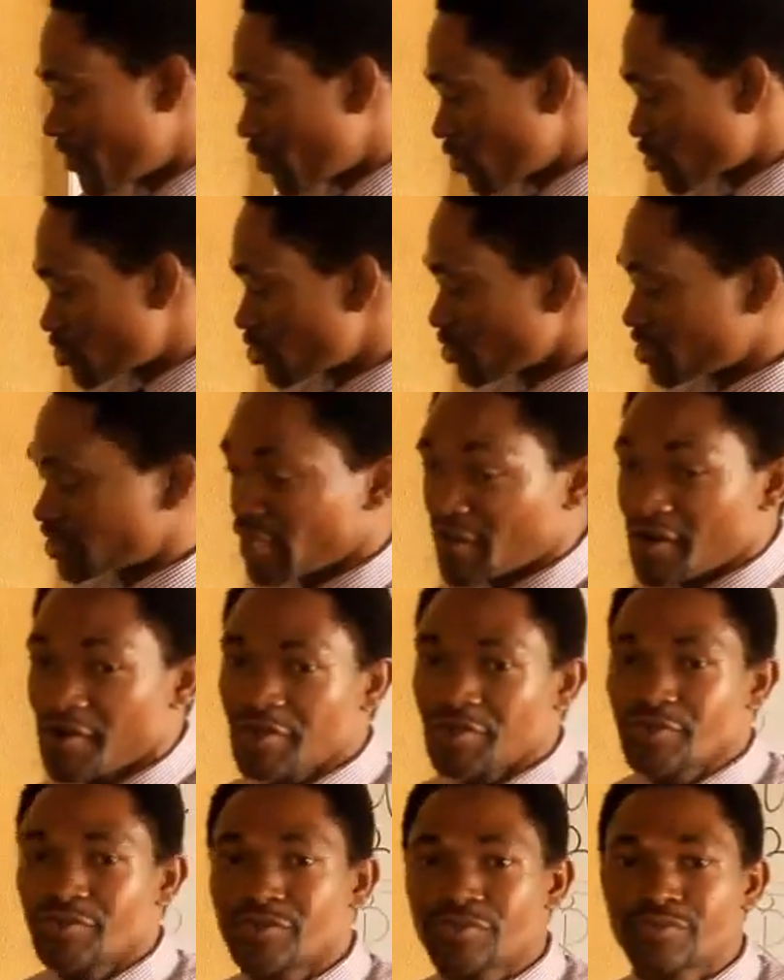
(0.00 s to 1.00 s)
also
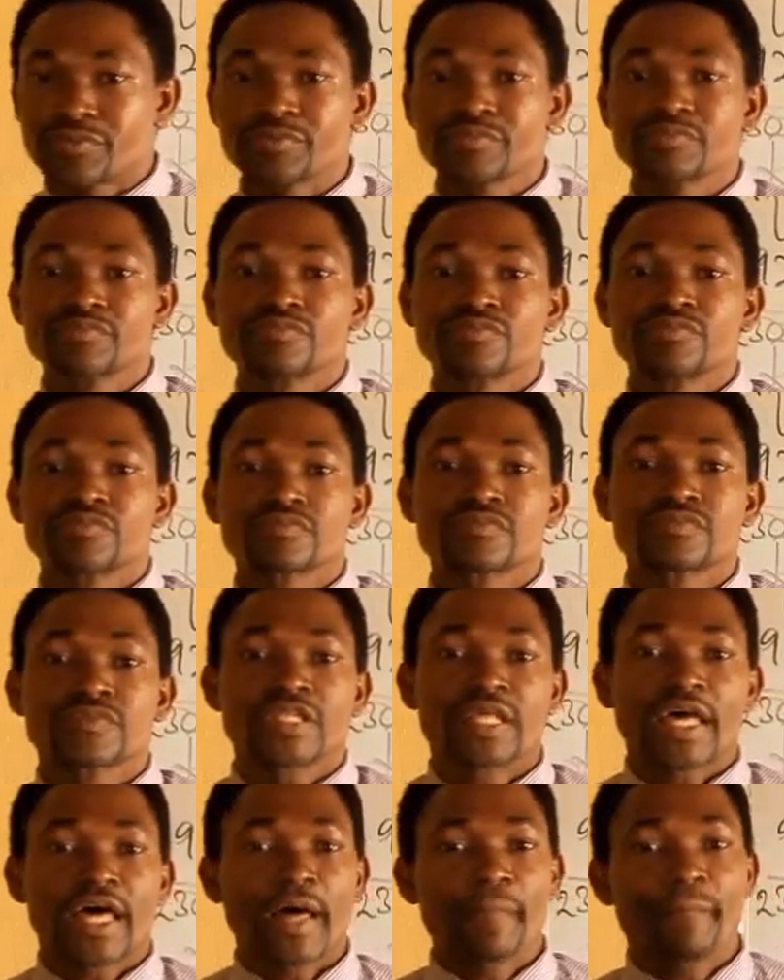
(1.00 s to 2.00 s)
tell you
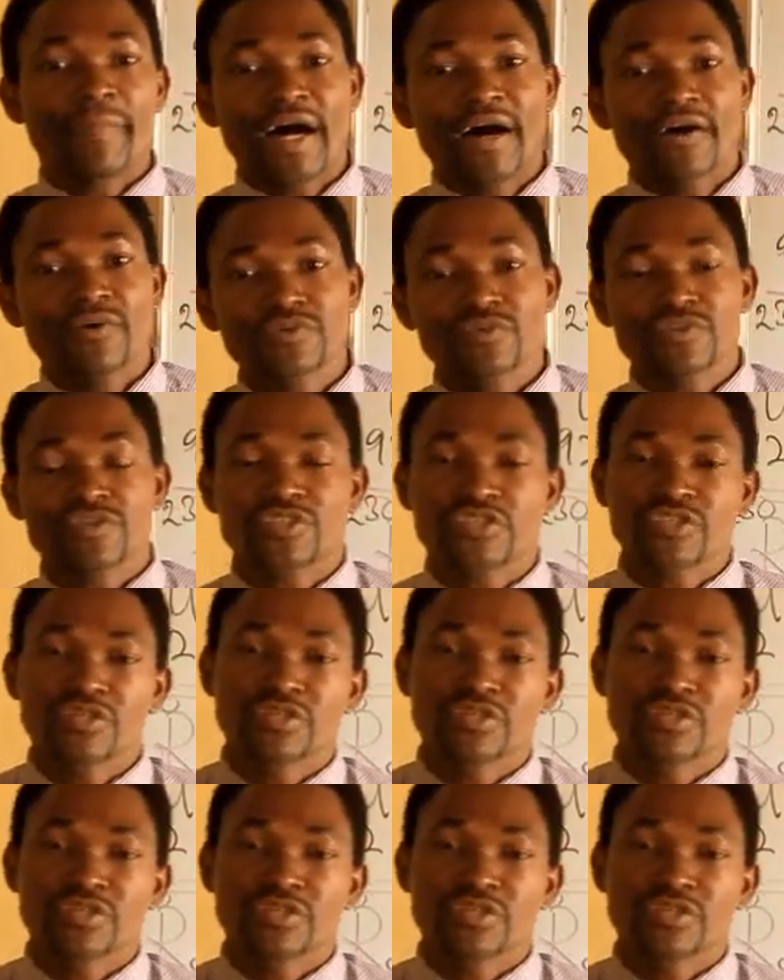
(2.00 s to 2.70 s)
about